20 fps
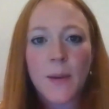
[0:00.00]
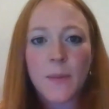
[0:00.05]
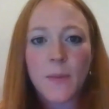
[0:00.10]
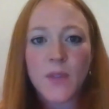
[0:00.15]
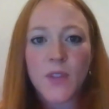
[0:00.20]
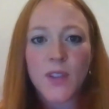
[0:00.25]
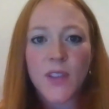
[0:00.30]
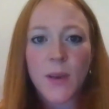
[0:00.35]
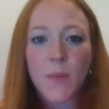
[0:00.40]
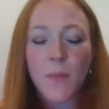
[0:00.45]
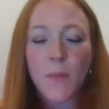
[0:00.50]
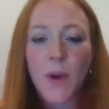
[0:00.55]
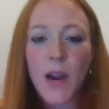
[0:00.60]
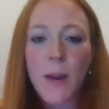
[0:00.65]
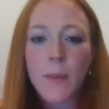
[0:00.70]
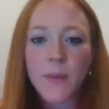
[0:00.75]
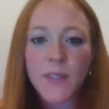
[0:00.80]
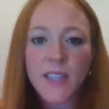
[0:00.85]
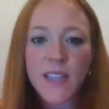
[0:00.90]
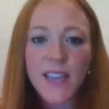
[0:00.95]
so that
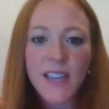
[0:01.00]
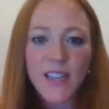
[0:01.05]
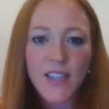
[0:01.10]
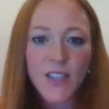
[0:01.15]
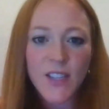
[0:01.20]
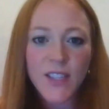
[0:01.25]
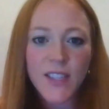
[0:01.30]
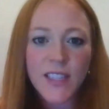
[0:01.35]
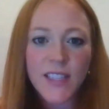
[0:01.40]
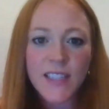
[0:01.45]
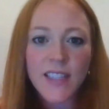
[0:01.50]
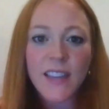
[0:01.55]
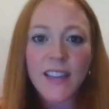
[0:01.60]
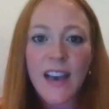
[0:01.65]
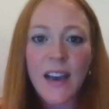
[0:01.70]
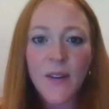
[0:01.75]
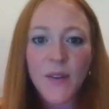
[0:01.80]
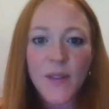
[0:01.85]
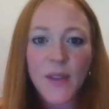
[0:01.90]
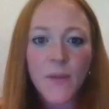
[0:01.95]
primacy agencies
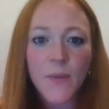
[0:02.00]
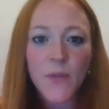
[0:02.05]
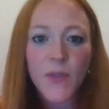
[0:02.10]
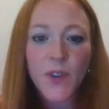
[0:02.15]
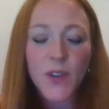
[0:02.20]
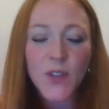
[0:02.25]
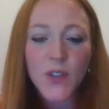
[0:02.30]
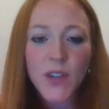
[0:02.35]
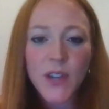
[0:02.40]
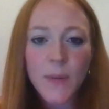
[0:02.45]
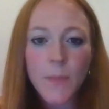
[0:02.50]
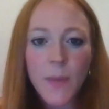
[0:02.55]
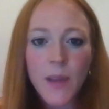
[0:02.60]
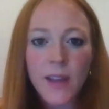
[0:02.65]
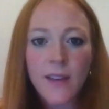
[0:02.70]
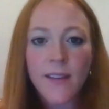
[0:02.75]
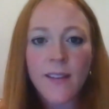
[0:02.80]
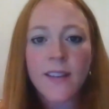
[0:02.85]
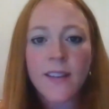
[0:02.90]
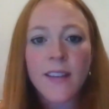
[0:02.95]
allow them for
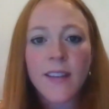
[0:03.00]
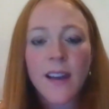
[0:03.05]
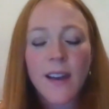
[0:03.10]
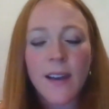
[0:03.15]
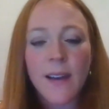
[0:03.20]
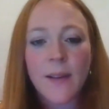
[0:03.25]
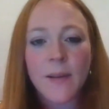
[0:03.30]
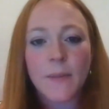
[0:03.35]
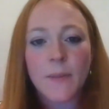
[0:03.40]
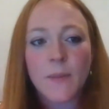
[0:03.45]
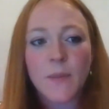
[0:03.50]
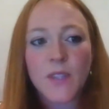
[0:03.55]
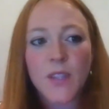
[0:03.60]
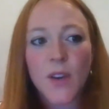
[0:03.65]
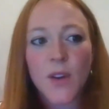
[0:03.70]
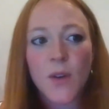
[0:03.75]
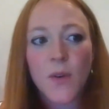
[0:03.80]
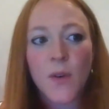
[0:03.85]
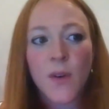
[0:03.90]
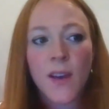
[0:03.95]
treatment.
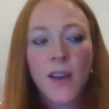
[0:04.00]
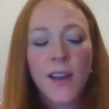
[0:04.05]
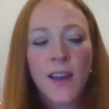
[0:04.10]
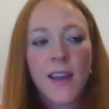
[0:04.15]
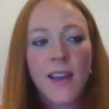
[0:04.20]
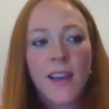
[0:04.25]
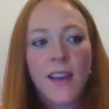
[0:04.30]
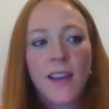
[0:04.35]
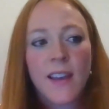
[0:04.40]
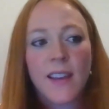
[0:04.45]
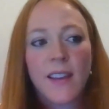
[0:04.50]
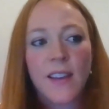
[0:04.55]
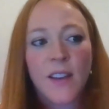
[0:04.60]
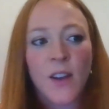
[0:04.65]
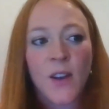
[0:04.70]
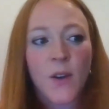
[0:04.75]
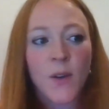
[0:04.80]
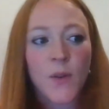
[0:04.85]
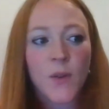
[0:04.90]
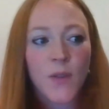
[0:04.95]
So,
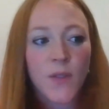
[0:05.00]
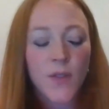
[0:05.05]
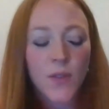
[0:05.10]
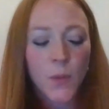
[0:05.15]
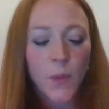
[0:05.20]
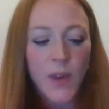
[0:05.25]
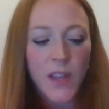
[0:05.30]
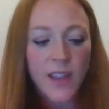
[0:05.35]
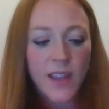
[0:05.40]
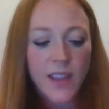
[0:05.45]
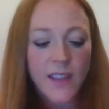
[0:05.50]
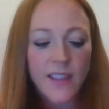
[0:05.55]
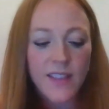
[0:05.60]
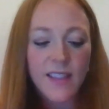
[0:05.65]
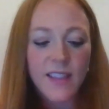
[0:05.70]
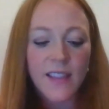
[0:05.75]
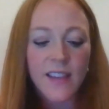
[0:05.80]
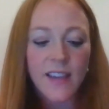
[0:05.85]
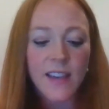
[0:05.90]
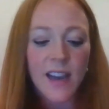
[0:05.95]
with
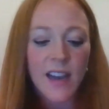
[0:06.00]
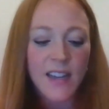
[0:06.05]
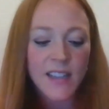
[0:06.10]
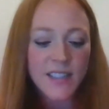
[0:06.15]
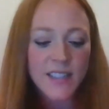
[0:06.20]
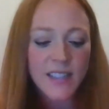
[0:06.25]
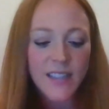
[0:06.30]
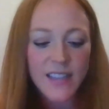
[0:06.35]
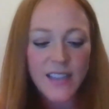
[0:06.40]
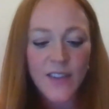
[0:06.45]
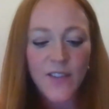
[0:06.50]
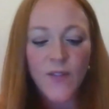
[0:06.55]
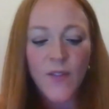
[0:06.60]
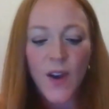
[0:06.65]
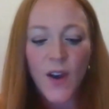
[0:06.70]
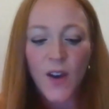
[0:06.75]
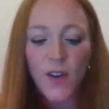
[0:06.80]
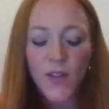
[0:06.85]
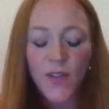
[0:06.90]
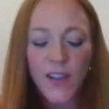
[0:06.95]
the constantly
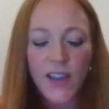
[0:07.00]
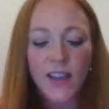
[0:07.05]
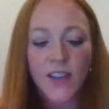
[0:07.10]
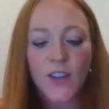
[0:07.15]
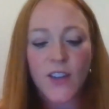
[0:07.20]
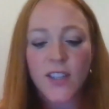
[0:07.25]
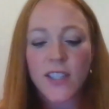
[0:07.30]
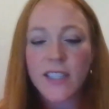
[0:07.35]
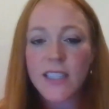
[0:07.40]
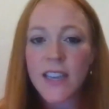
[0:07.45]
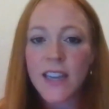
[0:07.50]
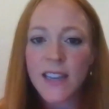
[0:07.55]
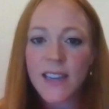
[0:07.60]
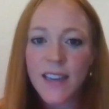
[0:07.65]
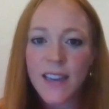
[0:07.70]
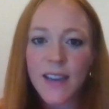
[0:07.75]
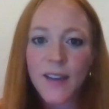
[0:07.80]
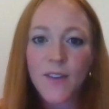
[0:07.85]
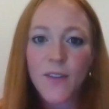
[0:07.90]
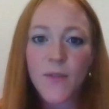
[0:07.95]
evolving
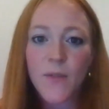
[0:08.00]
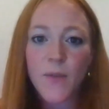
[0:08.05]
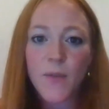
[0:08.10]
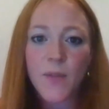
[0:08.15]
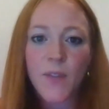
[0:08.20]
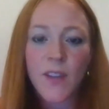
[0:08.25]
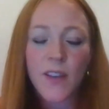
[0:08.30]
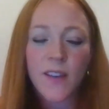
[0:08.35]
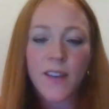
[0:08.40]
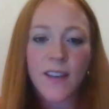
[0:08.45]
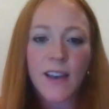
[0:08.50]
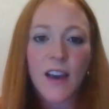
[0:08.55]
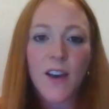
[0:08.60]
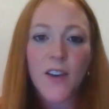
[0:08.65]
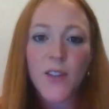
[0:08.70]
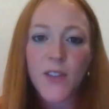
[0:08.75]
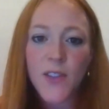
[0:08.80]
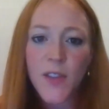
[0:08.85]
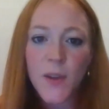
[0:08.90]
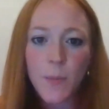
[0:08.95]
understanding of the
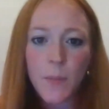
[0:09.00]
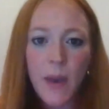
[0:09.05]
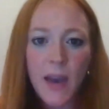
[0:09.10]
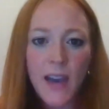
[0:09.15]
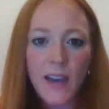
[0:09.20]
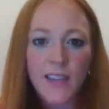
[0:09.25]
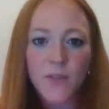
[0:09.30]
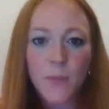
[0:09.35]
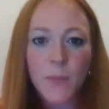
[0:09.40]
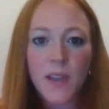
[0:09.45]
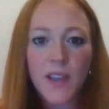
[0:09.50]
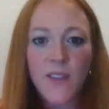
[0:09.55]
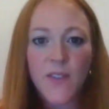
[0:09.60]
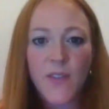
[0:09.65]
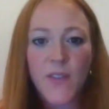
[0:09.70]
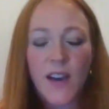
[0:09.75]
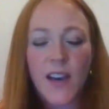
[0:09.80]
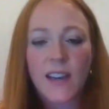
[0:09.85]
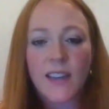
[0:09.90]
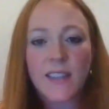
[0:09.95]
health impacts of
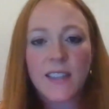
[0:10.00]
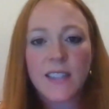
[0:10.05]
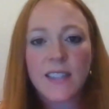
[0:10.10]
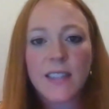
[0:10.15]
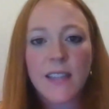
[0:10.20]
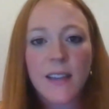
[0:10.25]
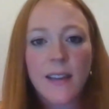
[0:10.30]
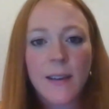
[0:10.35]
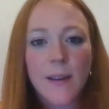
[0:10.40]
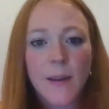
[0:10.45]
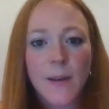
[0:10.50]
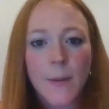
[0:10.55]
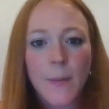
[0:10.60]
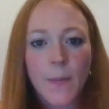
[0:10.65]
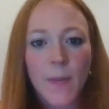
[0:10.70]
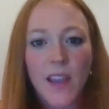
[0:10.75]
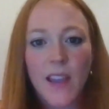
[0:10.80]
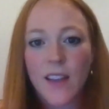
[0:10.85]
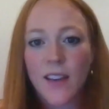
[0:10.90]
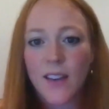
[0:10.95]
PFAS
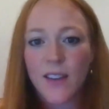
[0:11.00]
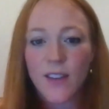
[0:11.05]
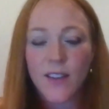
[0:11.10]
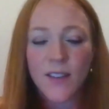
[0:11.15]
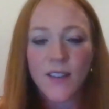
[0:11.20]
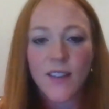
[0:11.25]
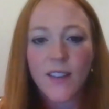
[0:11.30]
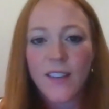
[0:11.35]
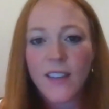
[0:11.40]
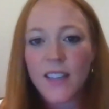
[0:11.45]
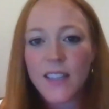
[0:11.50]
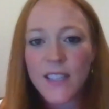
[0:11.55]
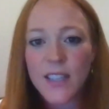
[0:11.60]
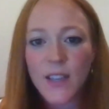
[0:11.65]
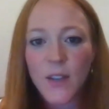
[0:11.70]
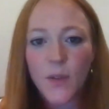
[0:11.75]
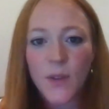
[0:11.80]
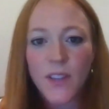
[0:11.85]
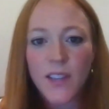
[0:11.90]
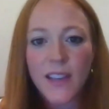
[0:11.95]
and
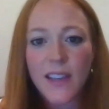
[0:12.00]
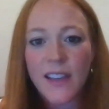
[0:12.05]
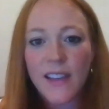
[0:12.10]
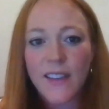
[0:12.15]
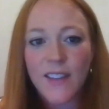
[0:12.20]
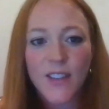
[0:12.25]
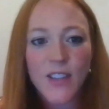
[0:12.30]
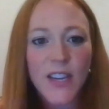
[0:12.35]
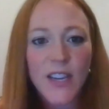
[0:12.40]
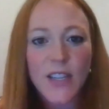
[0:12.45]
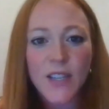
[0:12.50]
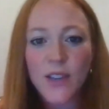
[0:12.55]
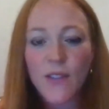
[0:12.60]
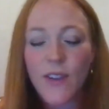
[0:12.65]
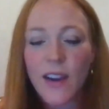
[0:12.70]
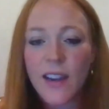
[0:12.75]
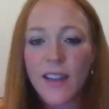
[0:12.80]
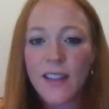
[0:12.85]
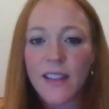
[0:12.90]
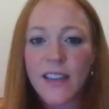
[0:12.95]
continually
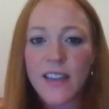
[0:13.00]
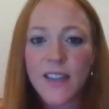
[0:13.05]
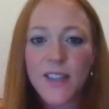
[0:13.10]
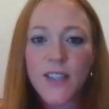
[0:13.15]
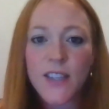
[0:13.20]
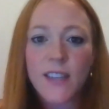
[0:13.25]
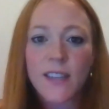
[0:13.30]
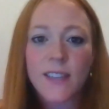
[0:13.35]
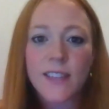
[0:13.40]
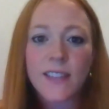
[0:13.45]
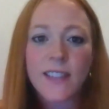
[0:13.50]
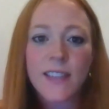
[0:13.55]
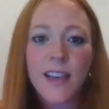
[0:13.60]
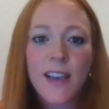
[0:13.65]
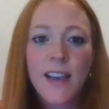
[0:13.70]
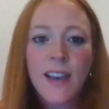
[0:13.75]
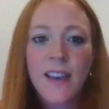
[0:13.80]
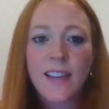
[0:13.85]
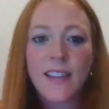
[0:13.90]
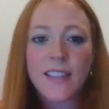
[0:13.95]
changing regulations,
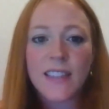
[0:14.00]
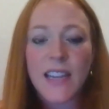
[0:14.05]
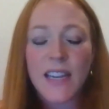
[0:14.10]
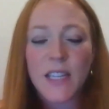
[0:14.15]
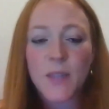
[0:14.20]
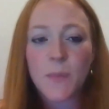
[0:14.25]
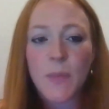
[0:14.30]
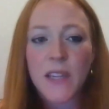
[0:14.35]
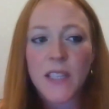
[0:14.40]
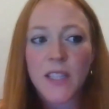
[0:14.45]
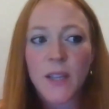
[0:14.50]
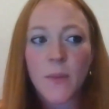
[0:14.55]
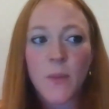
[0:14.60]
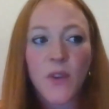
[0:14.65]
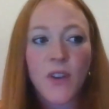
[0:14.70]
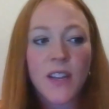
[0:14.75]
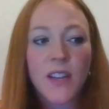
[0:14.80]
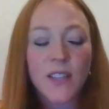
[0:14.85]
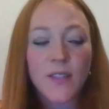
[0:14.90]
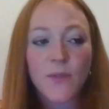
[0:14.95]
the science-based
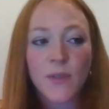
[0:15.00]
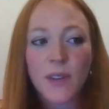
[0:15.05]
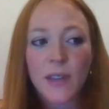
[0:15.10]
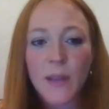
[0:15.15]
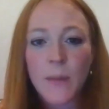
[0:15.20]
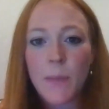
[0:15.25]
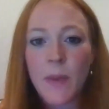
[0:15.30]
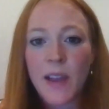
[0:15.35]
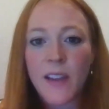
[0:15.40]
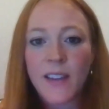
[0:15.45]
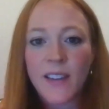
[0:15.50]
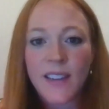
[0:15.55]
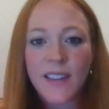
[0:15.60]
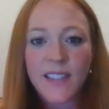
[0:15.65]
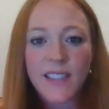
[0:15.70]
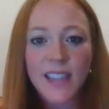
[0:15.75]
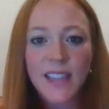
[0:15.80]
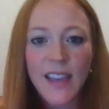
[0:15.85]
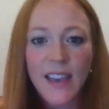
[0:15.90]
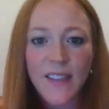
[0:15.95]
community is really
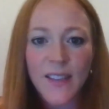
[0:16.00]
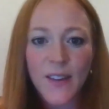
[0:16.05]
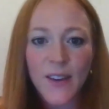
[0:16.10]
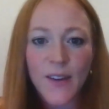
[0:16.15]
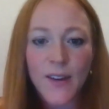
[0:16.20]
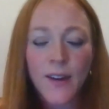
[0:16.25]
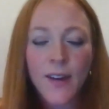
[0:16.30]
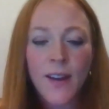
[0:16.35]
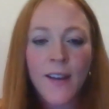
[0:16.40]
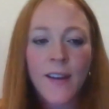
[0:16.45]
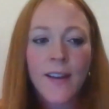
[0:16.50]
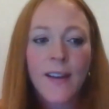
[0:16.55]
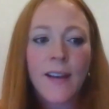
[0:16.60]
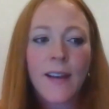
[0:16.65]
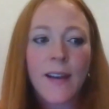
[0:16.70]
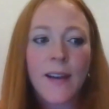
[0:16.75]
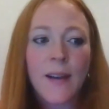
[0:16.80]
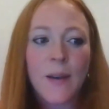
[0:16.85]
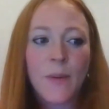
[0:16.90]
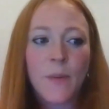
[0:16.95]
banding together,
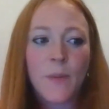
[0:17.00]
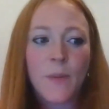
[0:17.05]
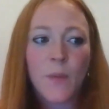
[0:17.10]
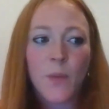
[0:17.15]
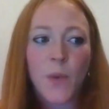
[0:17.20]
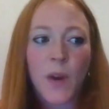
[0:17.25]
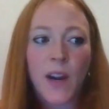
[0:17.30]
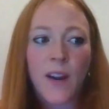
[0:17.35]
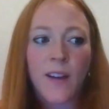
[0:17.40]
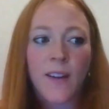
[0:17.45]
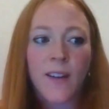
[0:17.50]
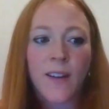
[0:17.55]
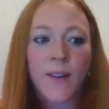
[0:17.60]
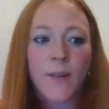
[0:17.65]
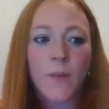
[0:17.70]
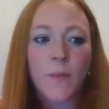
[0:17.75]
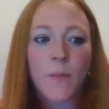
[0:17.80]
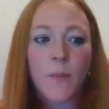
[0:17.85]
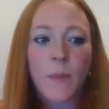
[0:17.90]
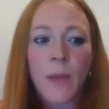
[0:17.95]

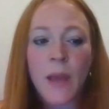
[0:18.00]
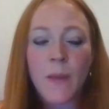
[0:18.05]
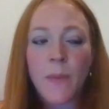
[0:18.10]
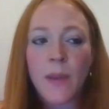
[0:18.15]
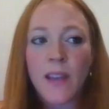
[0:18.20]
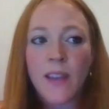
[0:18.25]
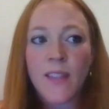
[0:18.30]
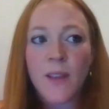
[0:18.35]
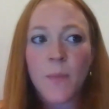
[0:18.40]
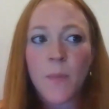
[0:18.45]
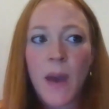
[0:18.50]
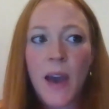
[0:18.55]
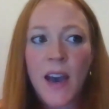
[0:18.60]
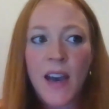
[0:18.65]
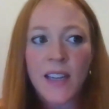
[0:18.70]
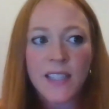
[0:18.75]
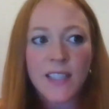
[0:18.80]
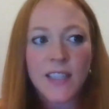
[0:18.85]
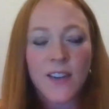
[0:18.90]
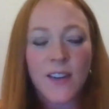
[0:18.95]
where maybe in the
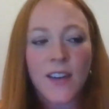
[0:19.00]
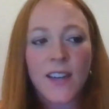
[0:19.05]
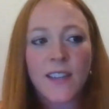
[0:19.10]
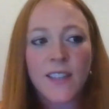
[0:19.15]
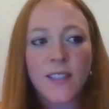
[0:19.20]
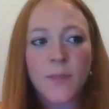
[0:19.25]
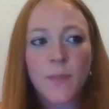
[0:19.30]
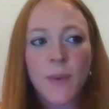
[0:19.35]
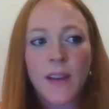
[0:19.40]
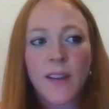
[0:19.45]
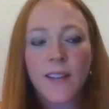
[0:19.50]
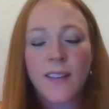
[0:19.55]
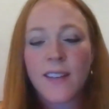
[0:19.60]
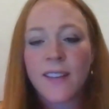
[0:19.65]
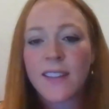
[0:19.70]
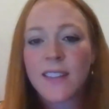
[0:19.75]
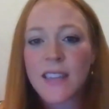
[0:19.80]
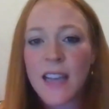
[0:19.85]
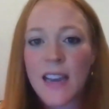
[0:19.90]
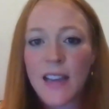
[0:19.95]
past there has
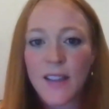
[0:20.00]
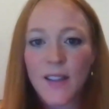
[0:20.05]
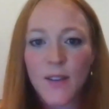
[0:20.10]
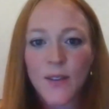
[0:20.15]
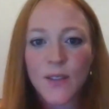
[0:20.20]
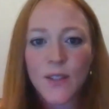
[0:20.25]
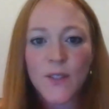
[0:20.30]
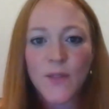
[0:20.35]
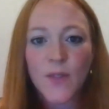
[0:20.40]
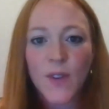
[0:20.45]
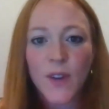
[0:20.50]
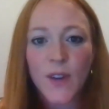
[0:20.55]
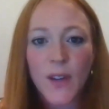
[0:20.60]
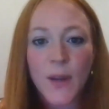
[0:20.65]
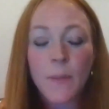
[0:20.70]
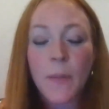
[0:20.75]
been silos for